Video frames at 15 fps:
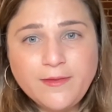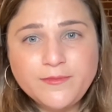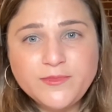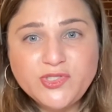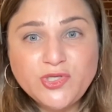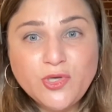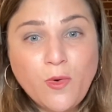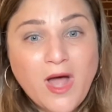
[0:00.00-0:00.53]

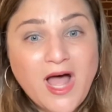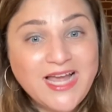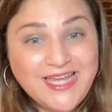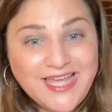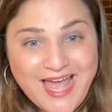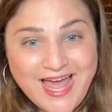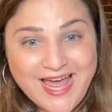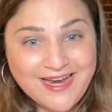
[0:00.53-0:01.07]
So
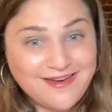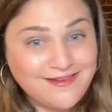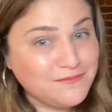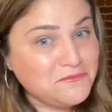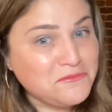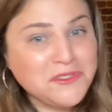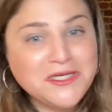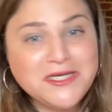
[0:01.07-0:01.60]
again,
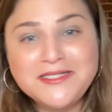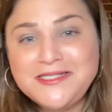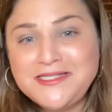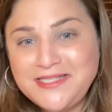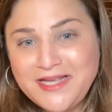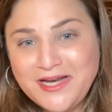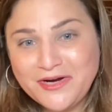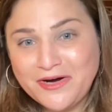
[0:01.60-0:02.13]

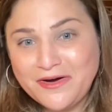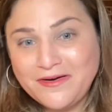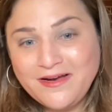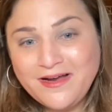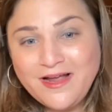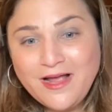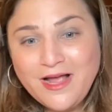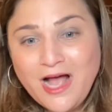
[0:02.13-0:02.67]
consider
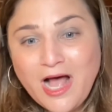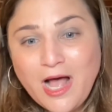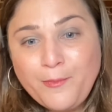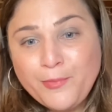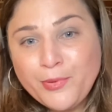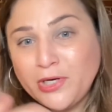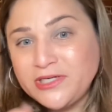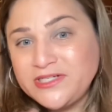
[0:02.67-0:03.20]
a
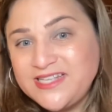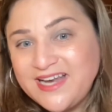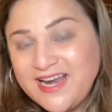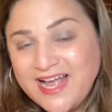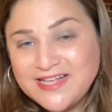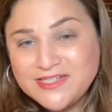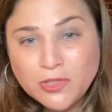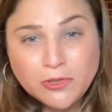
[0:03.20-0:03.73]
person
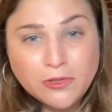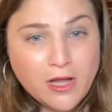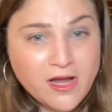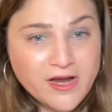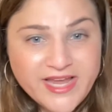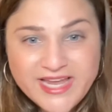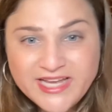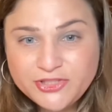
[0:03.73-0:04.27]
has a
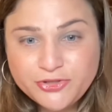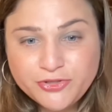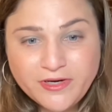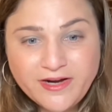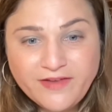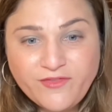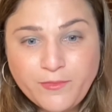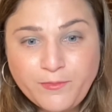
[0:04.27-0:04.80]
long
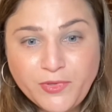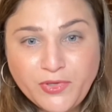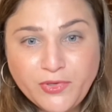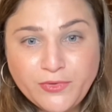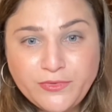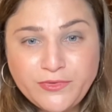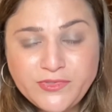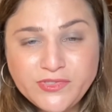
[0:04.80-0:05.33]
history of
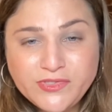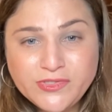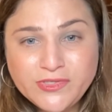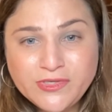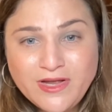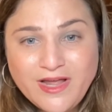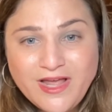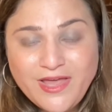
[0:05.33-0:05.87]
abuse.
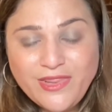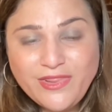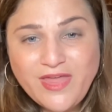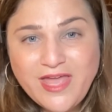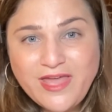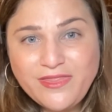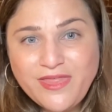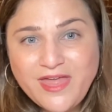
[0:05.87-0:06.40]

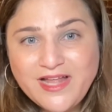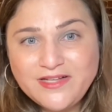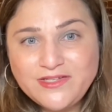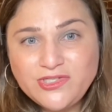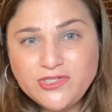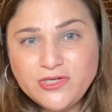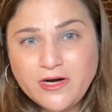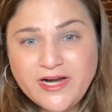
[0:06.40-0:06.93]
They then
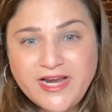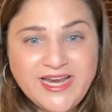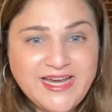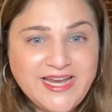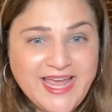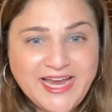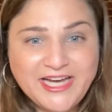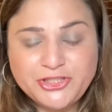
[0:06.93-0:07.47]
start
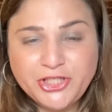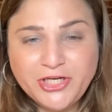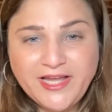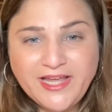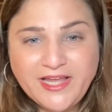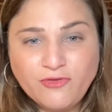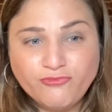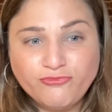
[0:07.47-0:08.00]
engaging
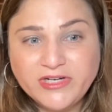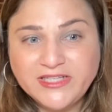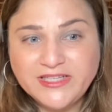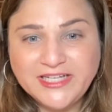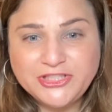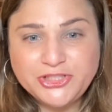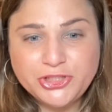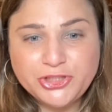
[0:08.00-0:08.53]
in
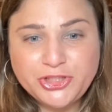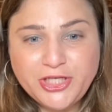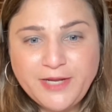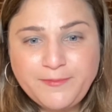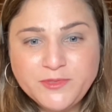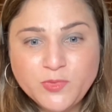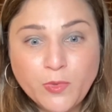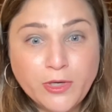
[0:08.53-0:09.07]

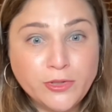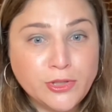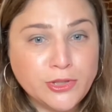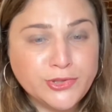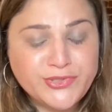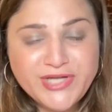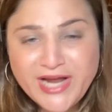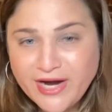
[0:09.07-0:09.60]
relationships where
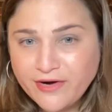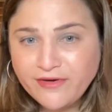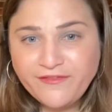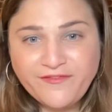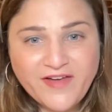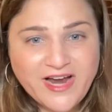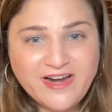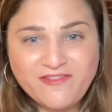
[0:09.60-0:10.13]
they're
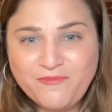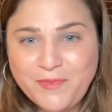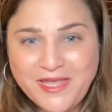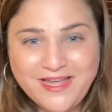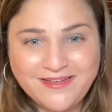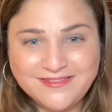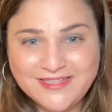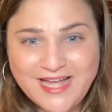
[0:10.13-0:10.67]
terrified of
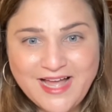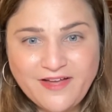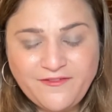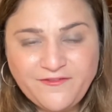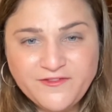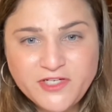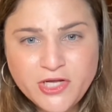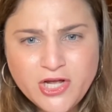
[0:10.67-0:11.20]
being
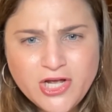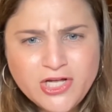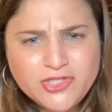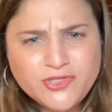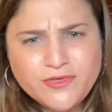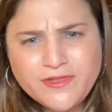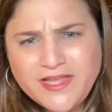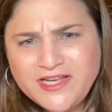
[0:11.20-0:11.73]
left.
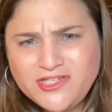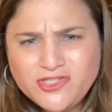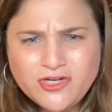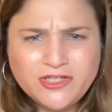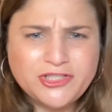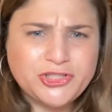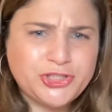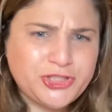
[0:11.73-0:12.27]
So they
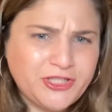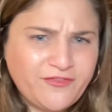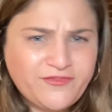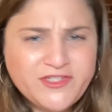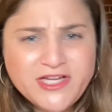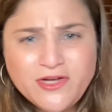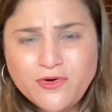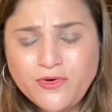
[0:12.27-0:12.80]
start
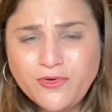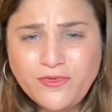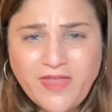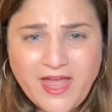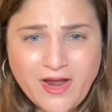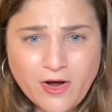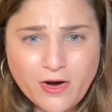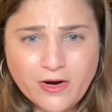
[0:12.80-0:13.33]
shifting who
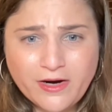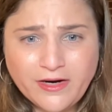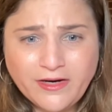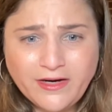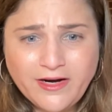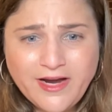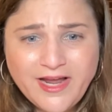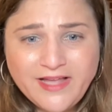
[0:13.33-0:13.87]
they
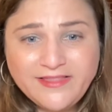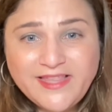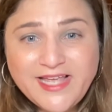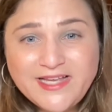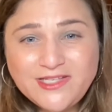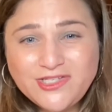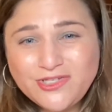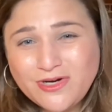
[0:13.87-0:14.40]
are.
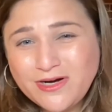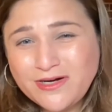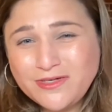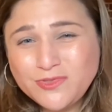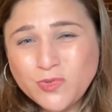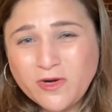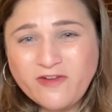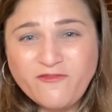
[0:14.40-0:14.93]
They
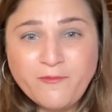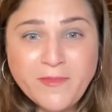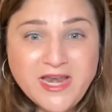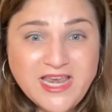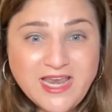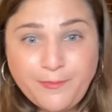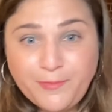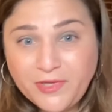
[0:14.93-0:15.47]
start sort of
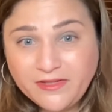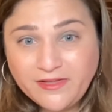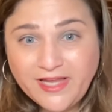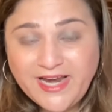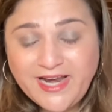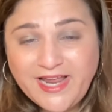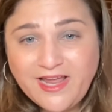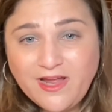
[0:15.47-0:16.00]

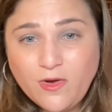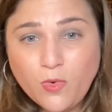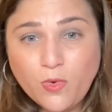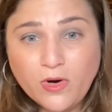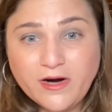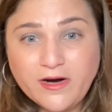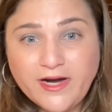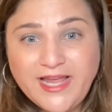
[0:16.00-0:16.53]
manipulating
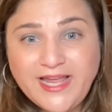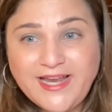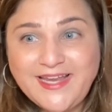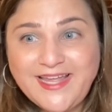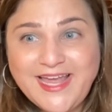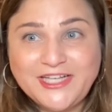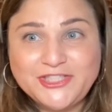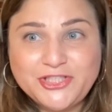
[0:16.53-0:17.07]
or
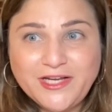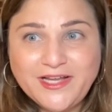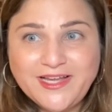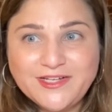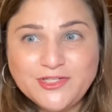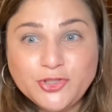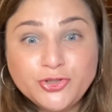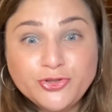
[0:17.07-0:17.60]
engaging
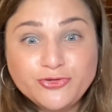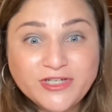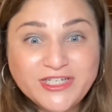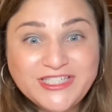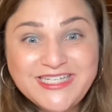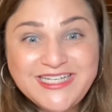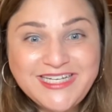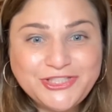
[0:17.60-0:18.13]
in
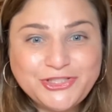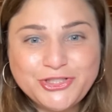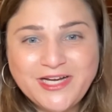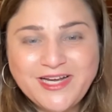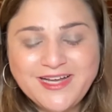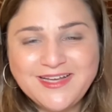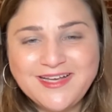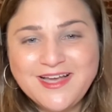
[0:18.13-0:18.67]

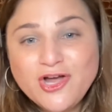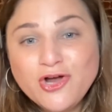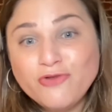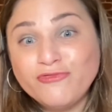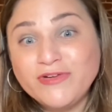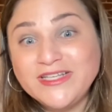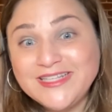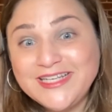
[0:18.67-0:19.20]
strategic
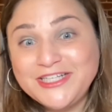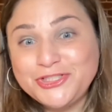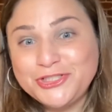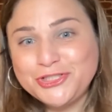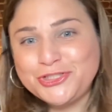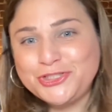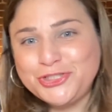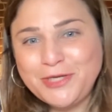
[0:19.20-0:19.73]

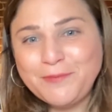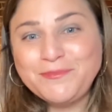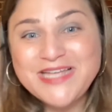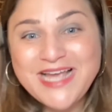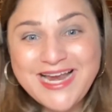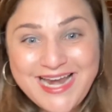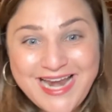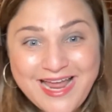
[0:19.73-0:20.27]
relationship
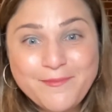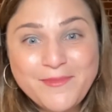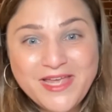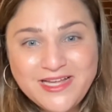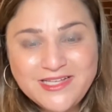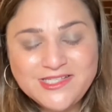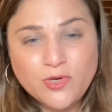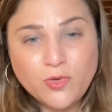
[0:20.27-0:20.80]

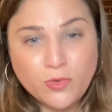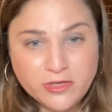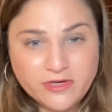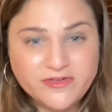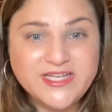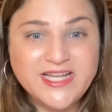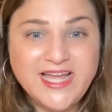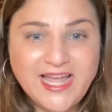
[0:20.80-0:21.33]
dynamics in
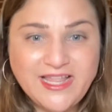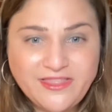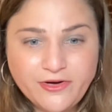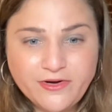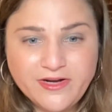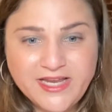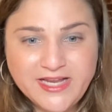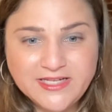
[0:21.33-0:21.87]
order to get
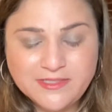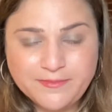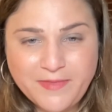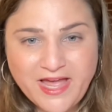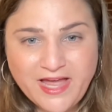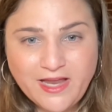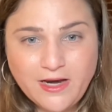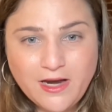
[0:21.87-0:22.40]
their needs
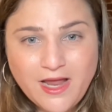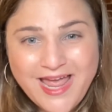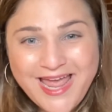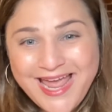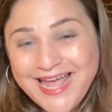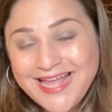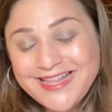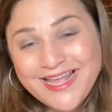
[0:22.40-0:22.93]
met.
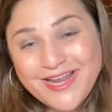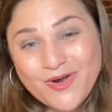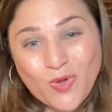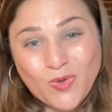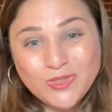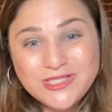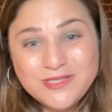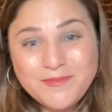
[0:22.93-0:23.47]
And then
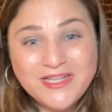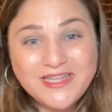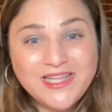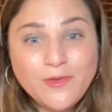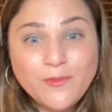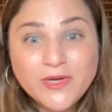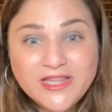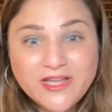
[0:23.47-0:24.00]

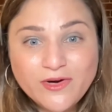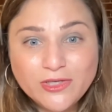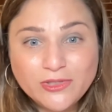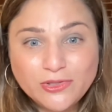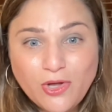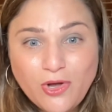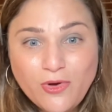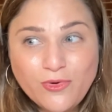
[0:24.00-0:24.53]
ultimately, when they're
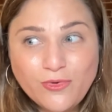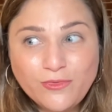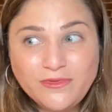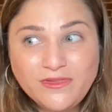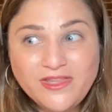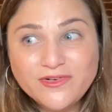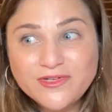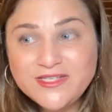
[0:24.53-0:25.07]

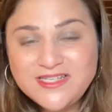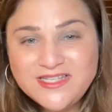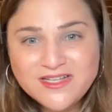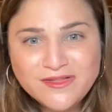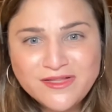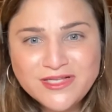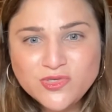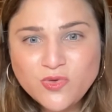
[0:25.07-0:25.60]
alone, there's
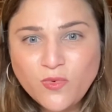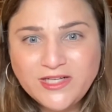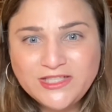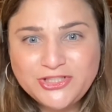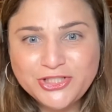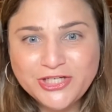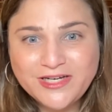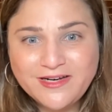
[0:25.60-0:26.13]
still this
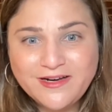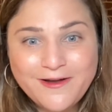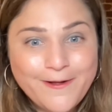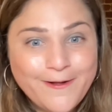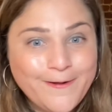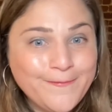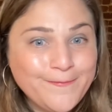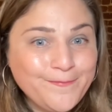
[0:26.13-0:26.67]
question,
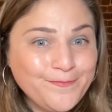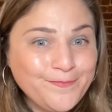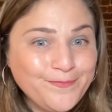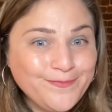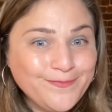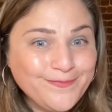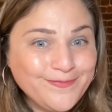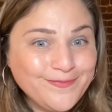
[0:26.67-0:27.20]

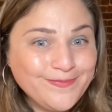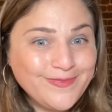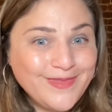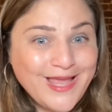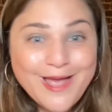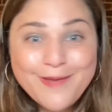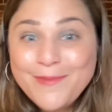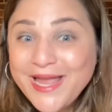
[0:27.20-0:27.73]

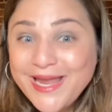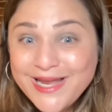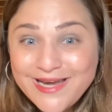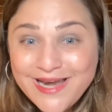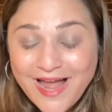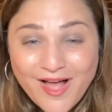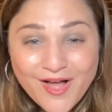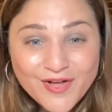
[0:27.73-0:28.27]
am I
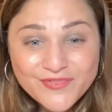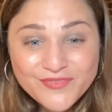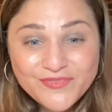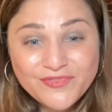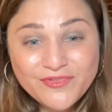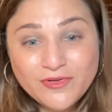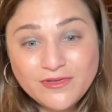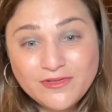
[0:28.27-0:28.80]

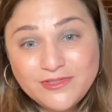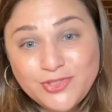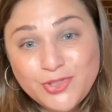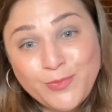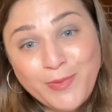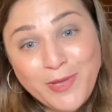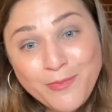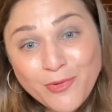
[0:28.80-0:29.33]
enough?
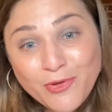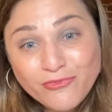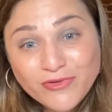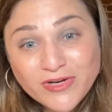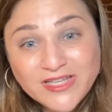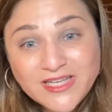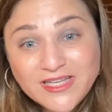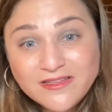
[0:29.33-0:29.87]
Do people
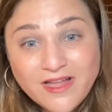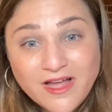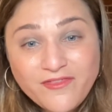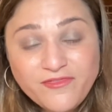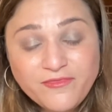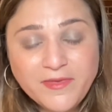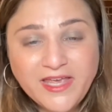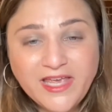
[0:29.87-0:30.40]
really
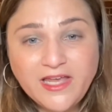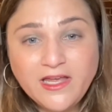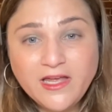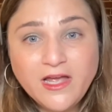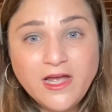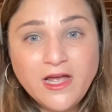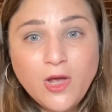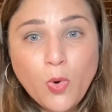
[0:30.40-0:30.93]
love me?
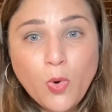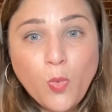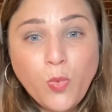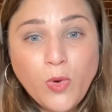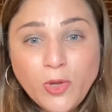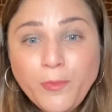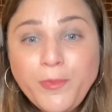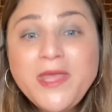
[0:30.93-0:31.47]

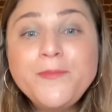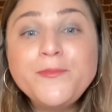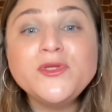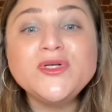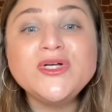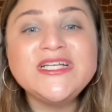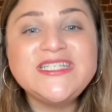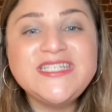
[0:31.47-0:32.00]
Will
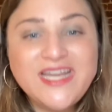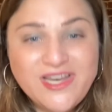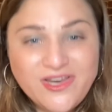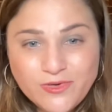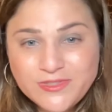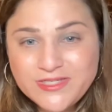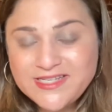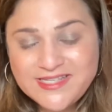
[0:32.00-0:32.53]
people
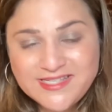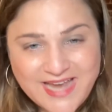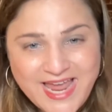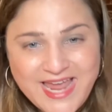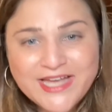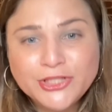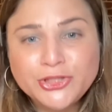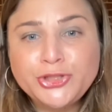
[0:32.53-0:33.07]
continue to
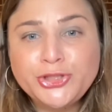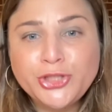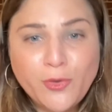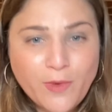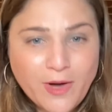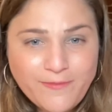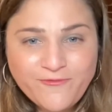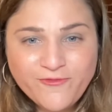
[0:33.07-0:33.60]
stay and
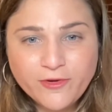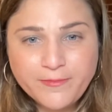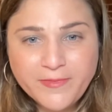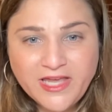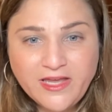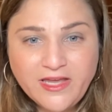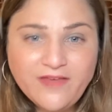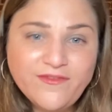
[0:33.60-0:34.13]
show up for
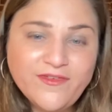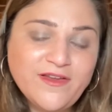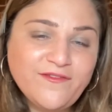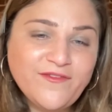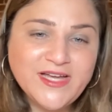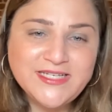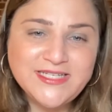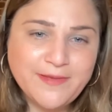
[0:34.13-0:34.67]
me, even
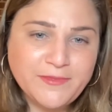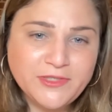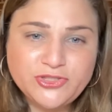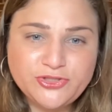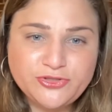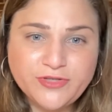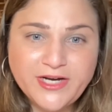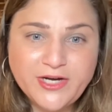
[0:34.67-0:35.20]
if I
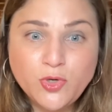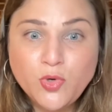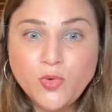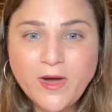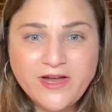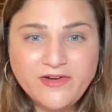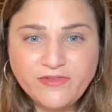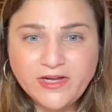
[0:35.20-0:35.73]
demonstrate
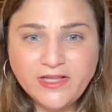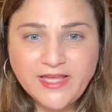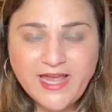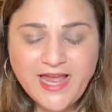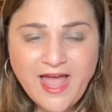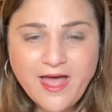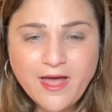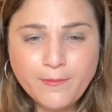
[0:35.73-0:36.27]
who I
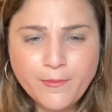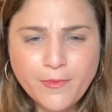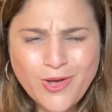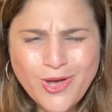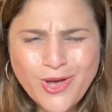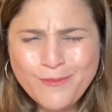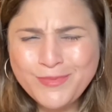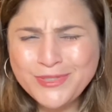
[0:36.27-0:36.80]
really am?
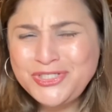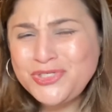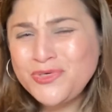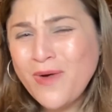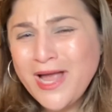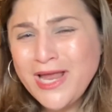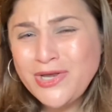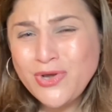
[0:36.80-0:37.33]
But
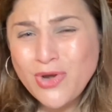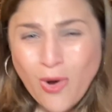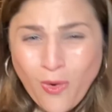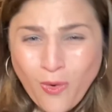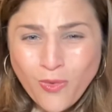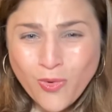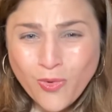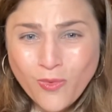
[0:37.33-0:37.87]
do I
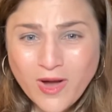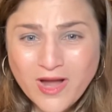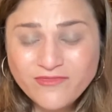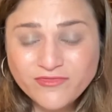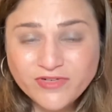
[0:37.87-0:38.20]
know who I